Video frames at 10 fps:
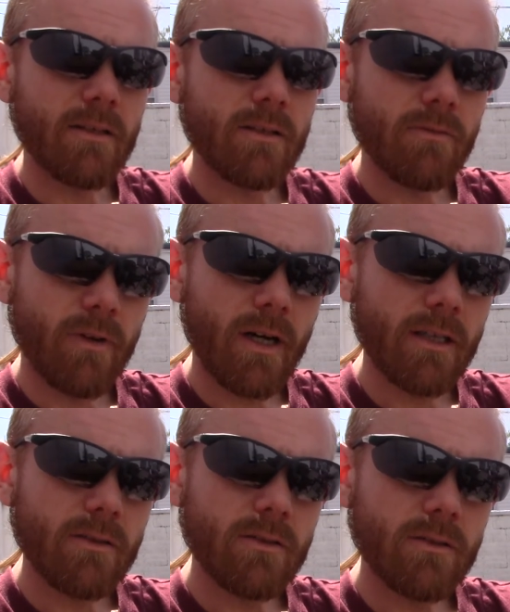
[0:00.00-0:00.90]

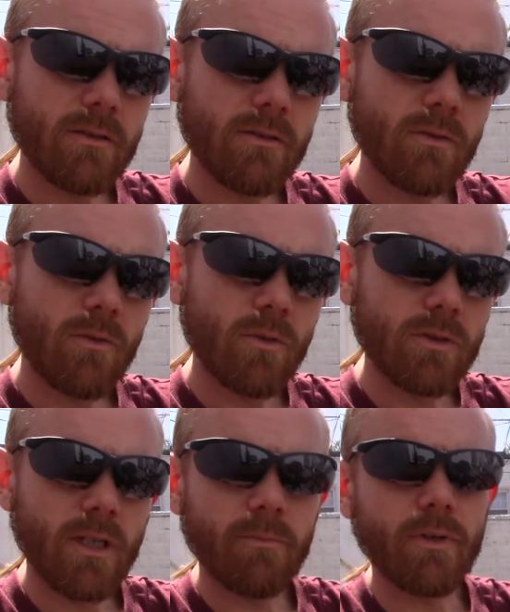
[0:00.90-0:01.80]
divides or
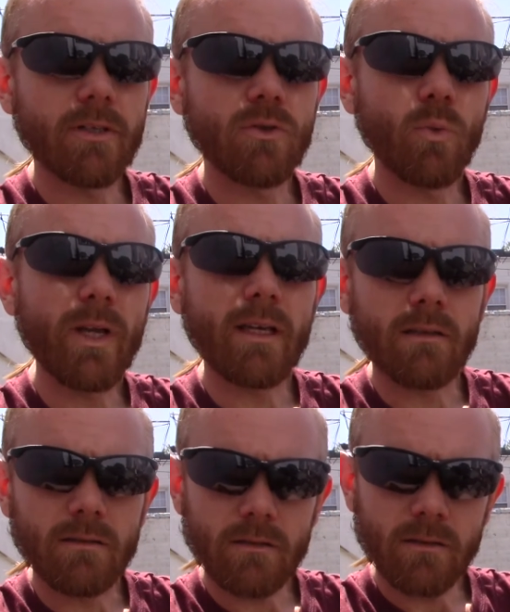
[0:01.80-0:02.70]
separates or
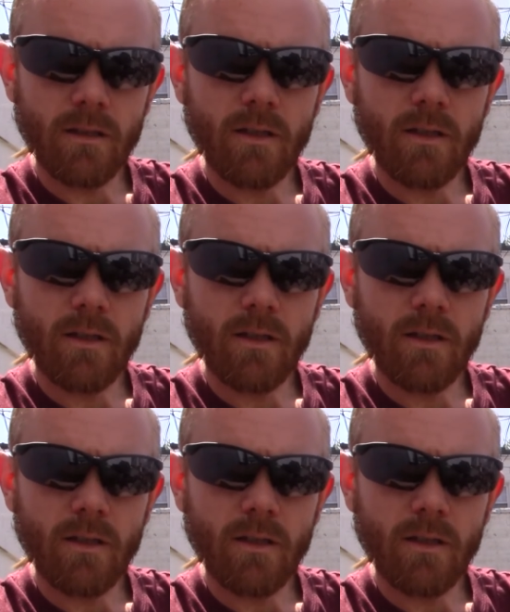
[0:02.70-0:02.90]
weakens.